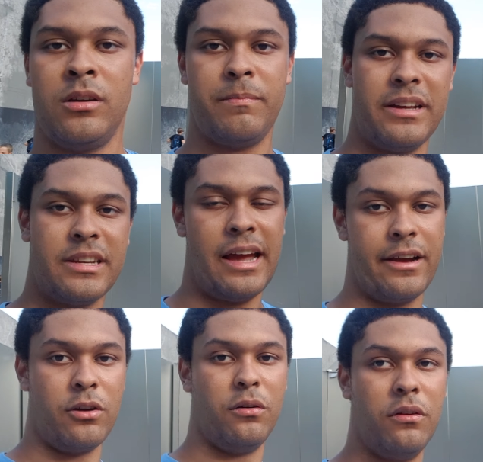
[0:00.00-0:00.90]
Better
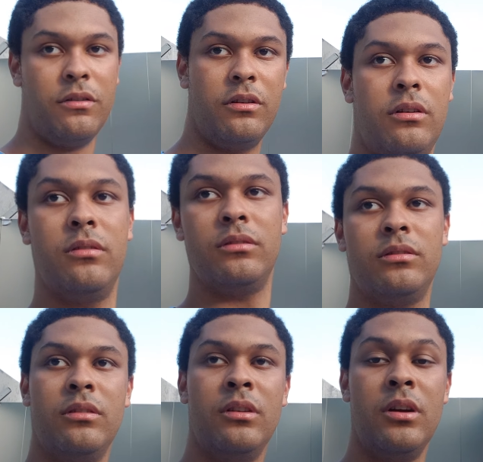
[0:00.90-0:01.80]
angle.
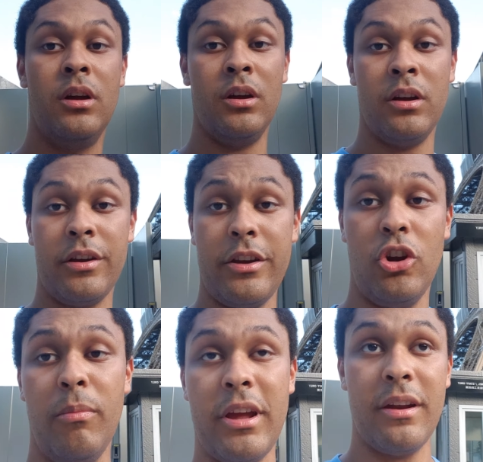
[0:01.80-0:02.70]
You
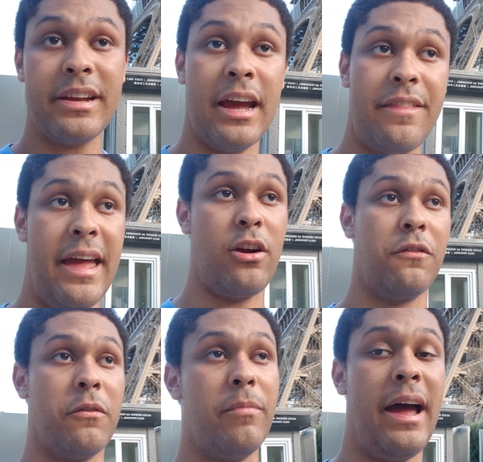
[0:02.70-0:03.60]
normally only get the angle
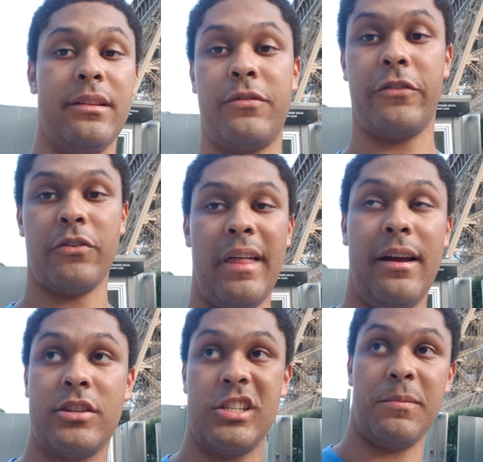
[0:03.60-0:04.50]
from that from
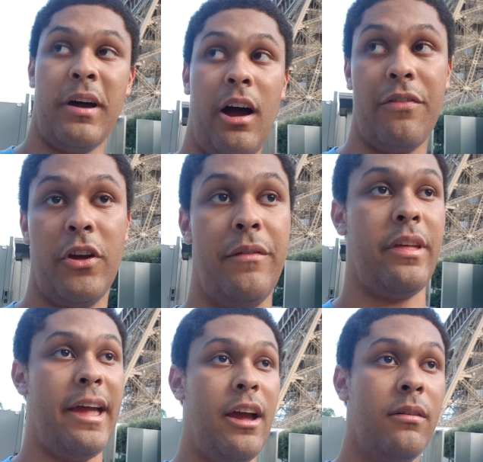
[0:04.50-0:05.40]
that path over
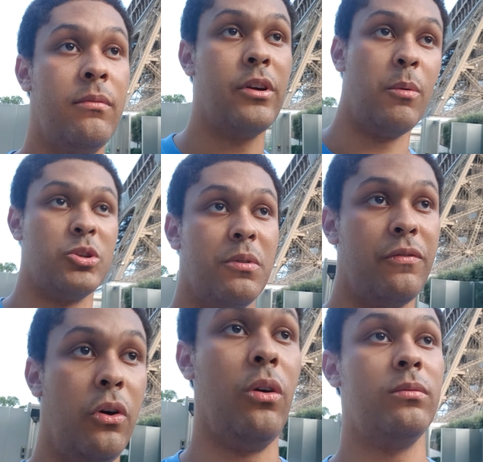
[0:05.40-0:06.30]
there, where it was
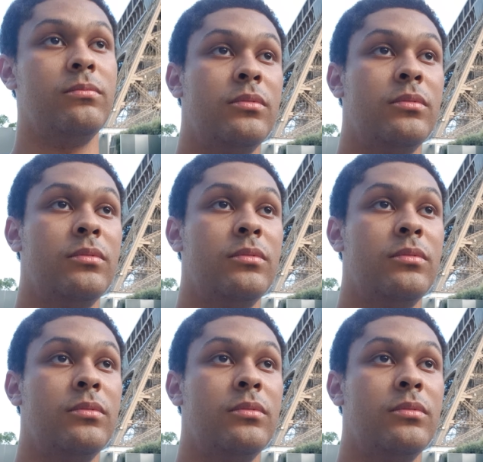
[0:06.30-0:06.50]
before.